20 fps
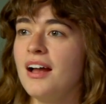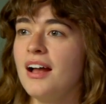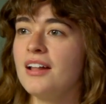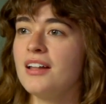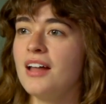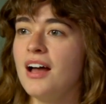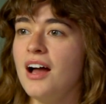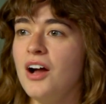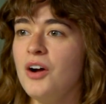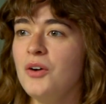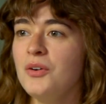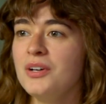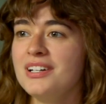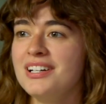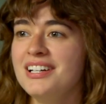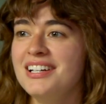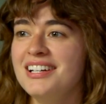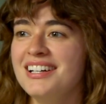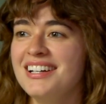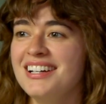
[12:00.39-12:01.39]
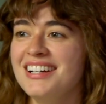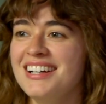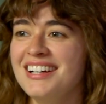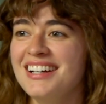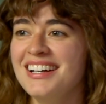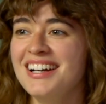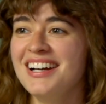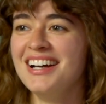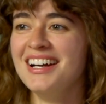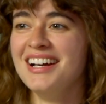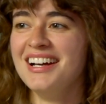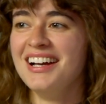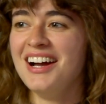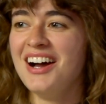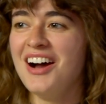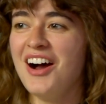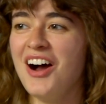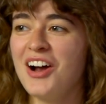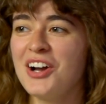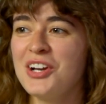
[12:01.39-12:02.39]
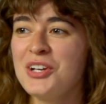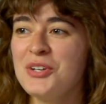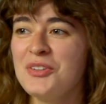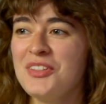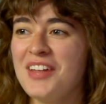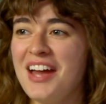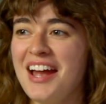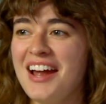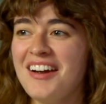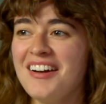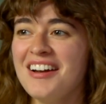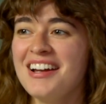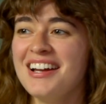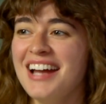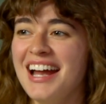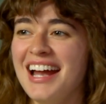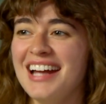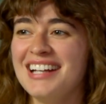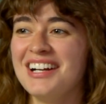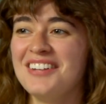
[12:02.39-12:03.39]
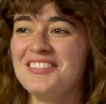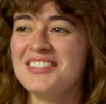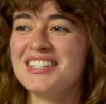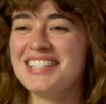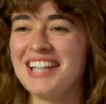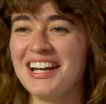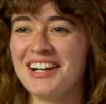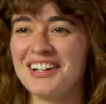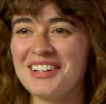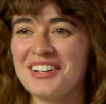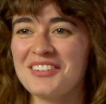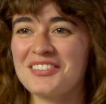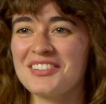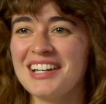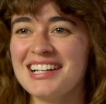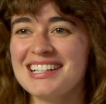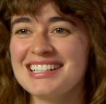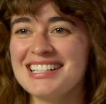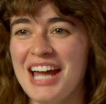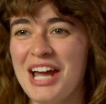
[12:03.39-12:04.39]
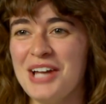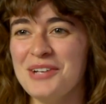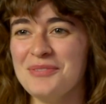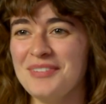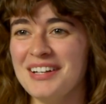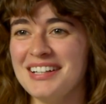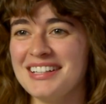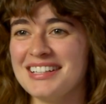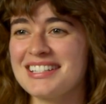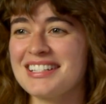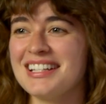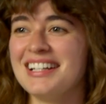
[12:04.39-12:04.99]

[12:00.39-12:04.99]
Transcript: hello, are you there? And I'm standing there for like 10 minutes.